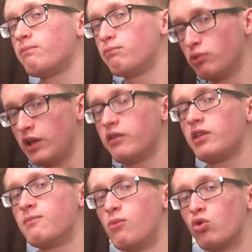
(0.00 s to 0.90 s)
Blade of the
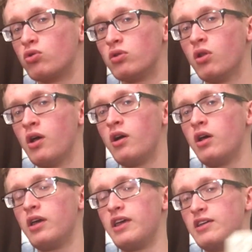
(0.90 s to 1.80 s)
Immortal
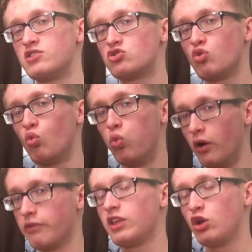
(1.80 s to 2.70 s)
is one
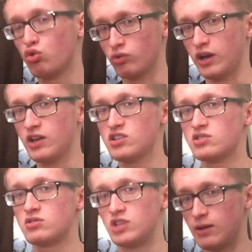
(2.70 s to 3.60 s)
of the
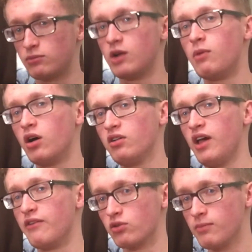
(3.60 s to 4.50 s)
greatest samurai manga
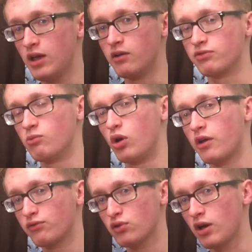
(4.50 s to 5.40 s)
ever made, from what I've
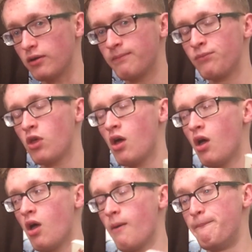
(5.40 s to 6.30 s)
read.
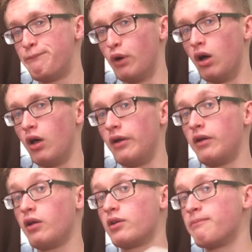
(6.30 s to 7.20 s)
But
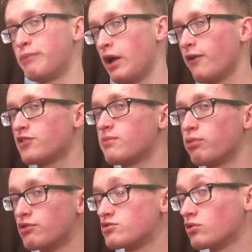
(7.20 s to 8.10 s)
compared to
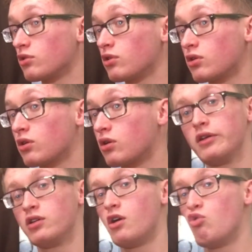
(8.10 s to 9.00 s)
Berserk,
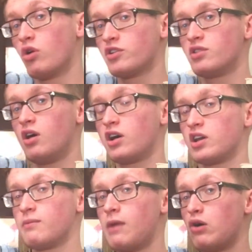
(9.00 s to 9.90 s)
you know, we're
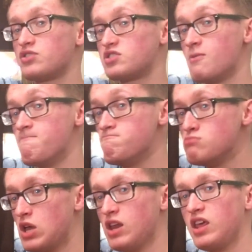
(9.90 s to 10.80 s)
talking about some
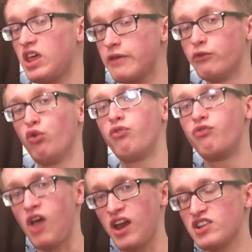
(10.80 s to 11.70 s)
medieval
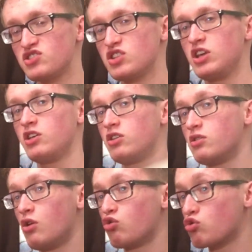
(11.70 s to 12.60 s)
fantasy, you
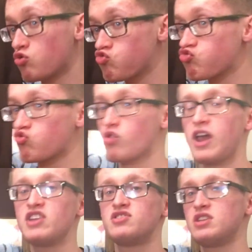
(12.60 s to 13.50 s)
know,
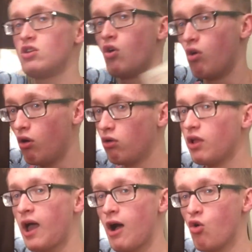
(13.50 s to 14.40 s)
crazy
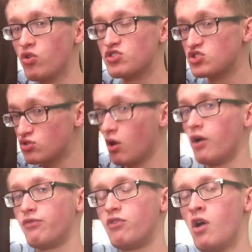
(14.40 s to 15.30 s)
all-out
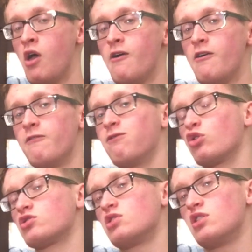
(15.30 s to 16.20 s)
stuff
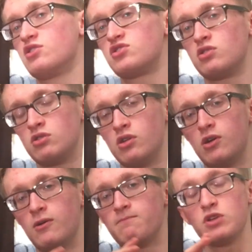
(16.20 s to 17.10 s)
versus,
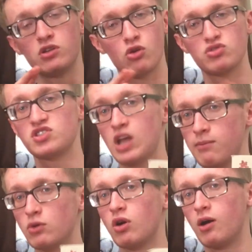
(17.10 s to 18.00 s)
you know,
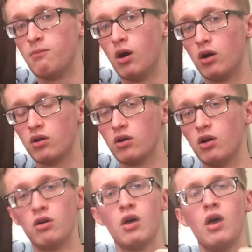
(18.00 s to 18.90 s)
samurai
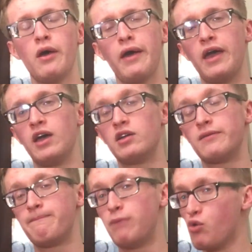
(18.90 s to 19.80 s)
manga,
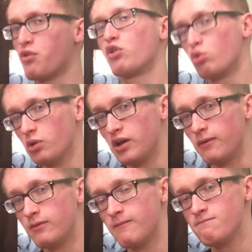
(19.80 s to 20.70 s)
and both are
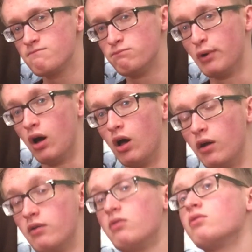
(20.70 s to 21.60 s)
great,
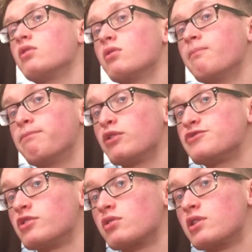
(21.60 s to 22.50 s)
but
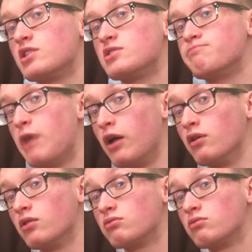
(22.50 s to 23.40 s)
Berserk is
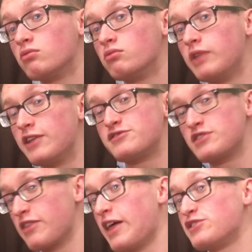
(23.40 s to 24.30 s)
better. That's
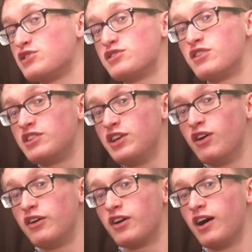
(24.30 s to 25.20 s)
just the
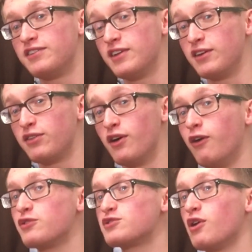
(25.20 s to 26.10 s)
T-Dog hot take,
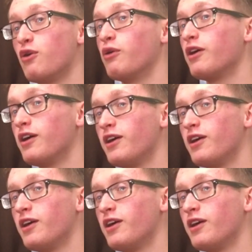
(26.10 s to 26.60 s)
though, so,